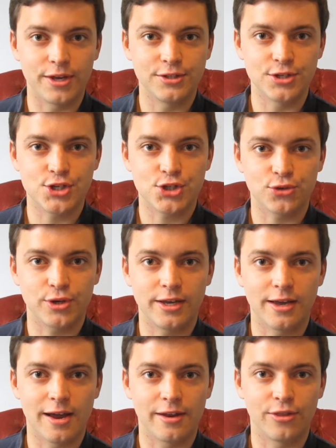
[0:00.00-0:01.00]

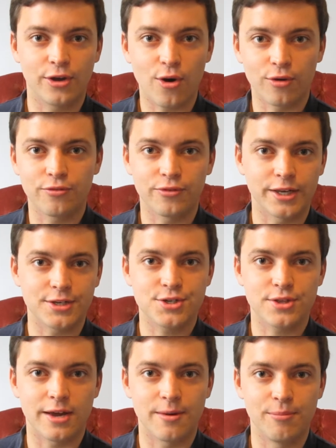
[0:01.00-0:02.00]
industry and the
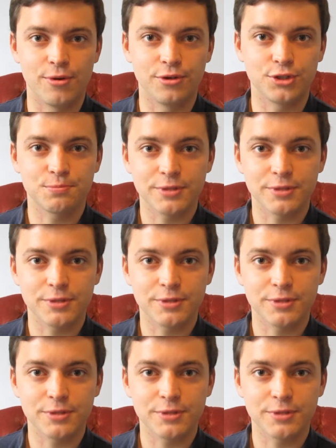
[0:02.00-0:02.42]
conflicts that emerge,